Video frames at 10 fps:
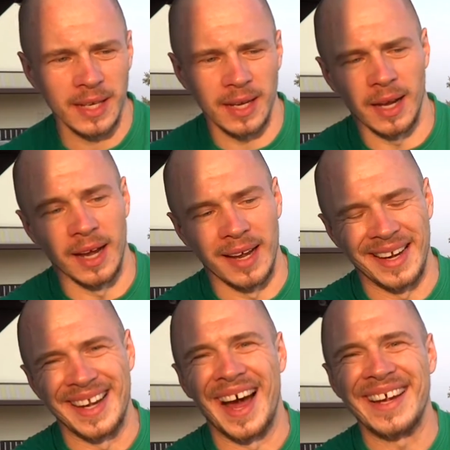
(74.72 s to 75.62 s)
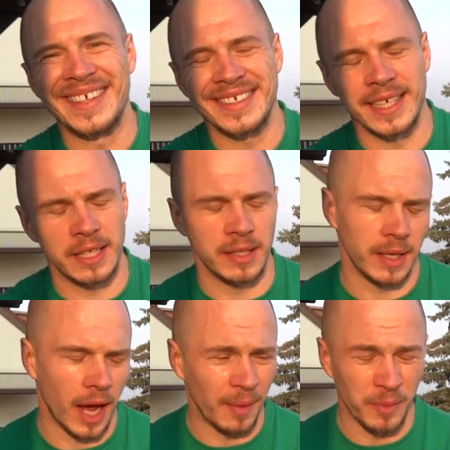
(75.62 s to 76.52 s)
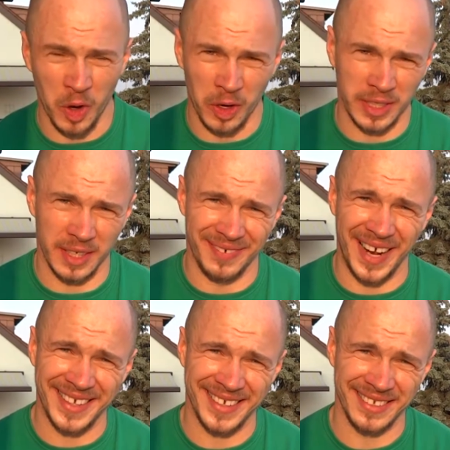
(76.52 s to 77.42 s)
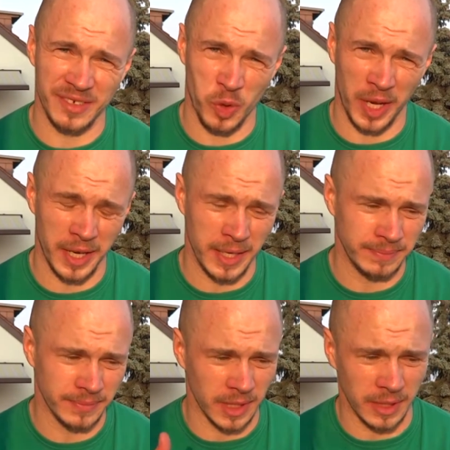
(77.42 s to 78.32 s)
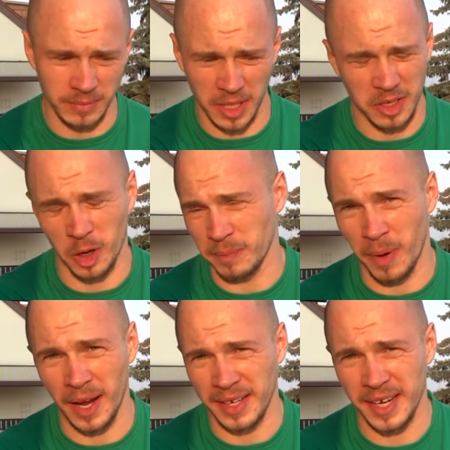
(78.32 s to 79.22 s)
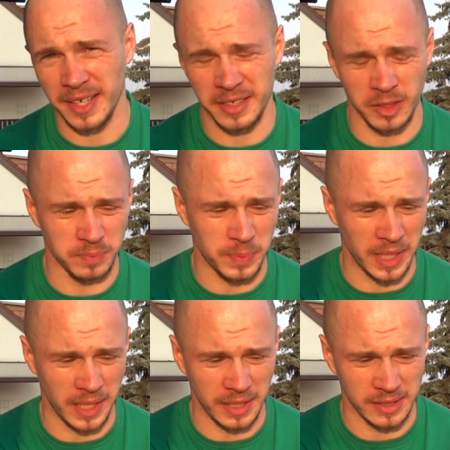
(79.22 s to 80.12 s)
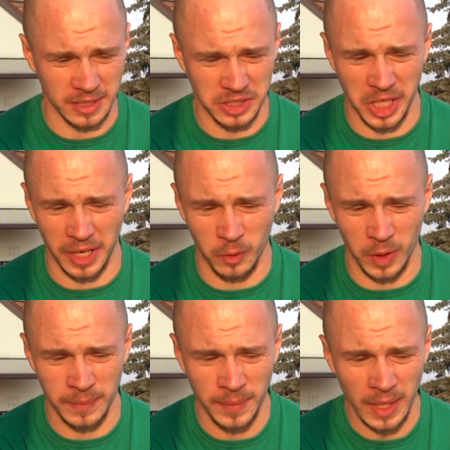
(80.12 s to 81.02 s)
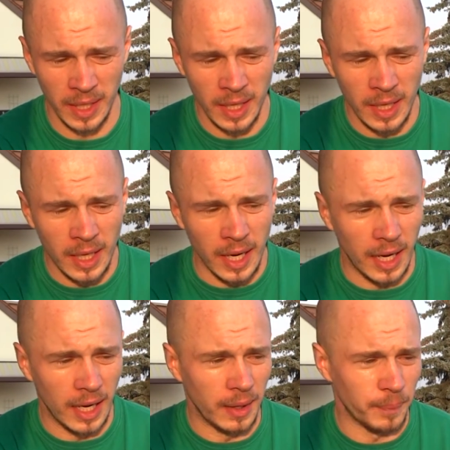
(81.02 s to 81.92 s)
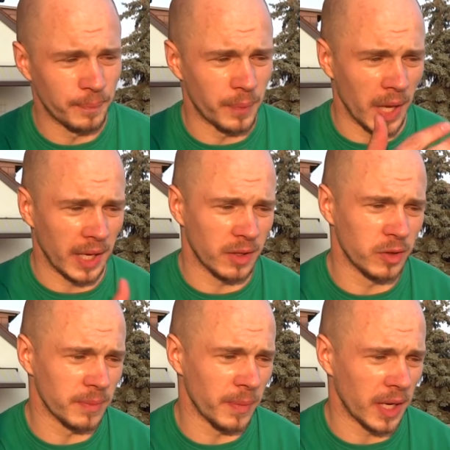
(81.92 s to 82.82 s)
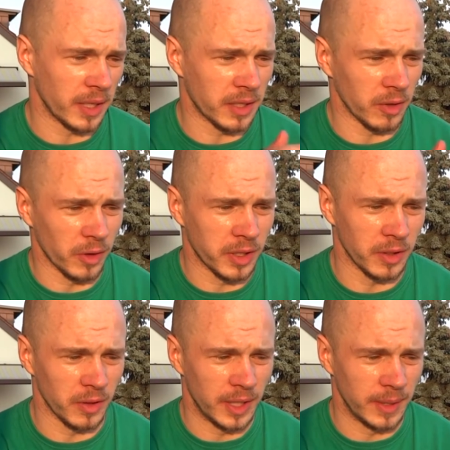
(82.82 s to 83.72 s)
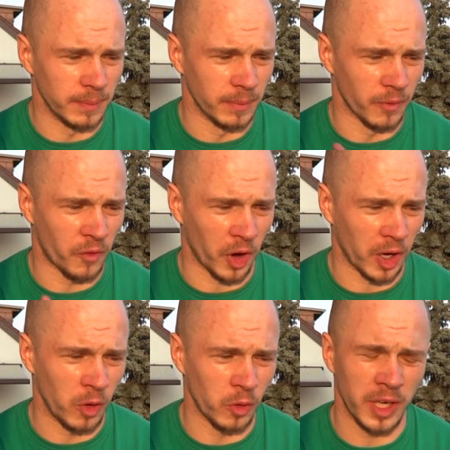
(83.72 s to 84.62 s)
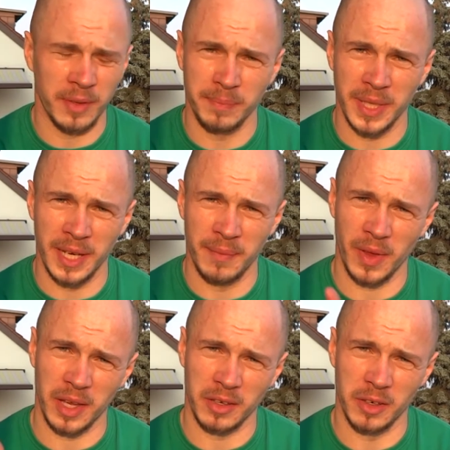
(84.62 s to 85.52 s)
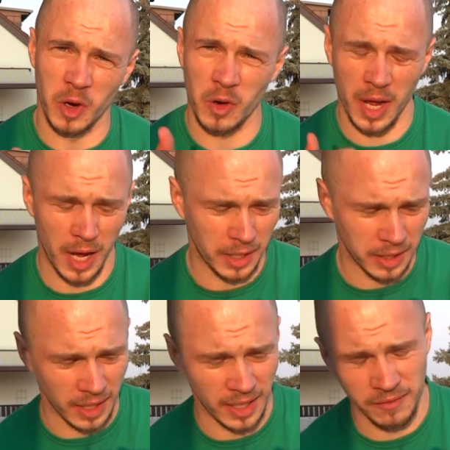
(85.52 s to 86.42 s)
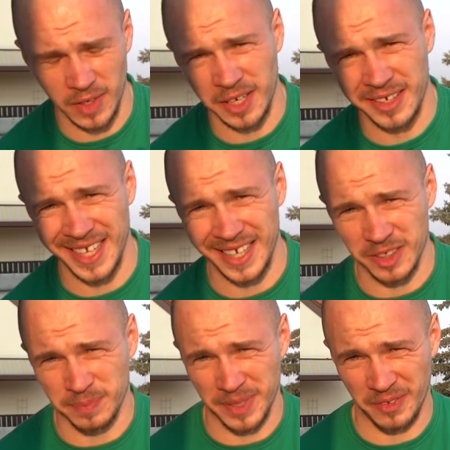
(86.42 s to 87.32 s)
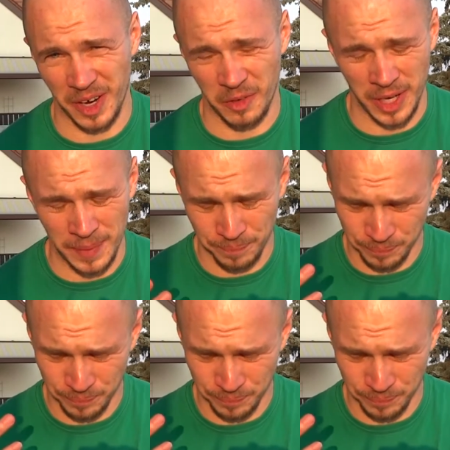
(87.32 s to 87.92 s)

Leichtes. I'm not a Weizen drinker. It's not my taste of beer in general. And Gutmann, it's also Franconian beer. As you know guys, I live in the state of Bavaria